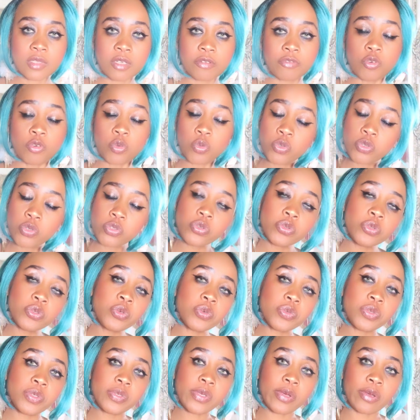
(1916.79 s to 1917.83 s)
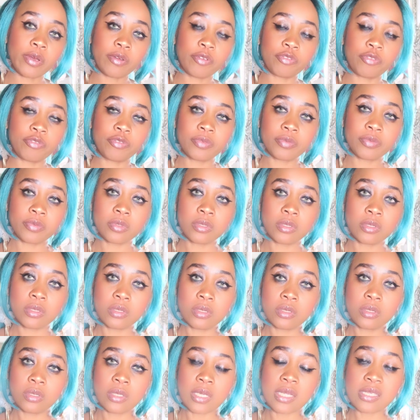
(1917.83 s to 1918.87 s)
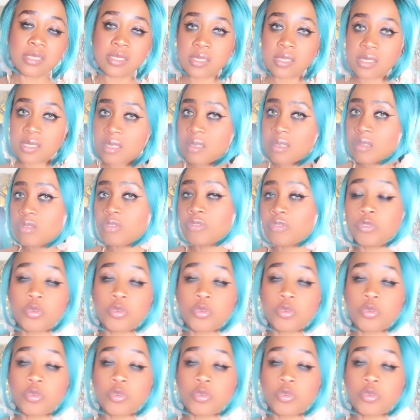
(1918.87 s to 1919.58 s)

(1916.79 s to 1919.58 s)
Focus on yourself and cease to